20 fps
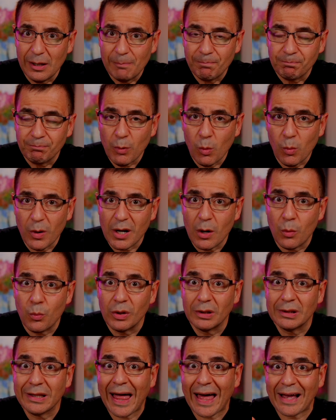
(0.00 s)
but when it
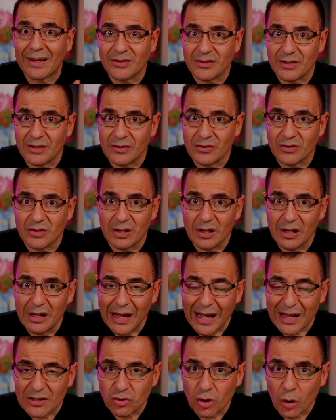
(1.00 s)
relaxes,
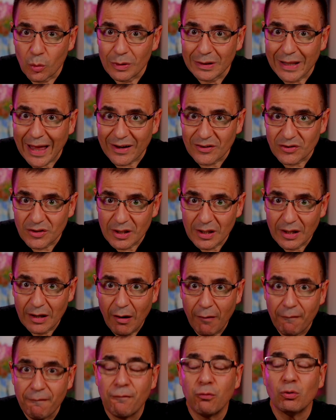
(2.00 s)
it's not relaxing
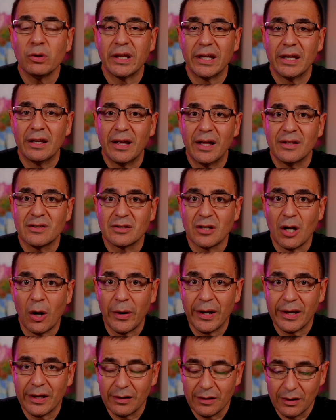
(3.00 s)
fully. It's
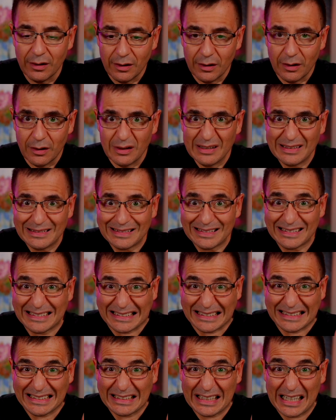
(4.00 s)
going,
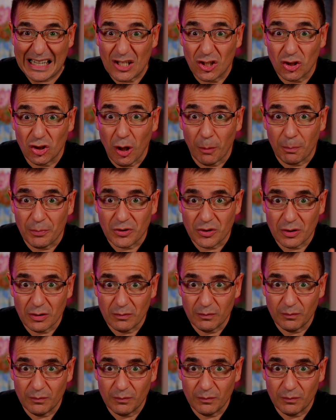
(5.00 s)
it stops.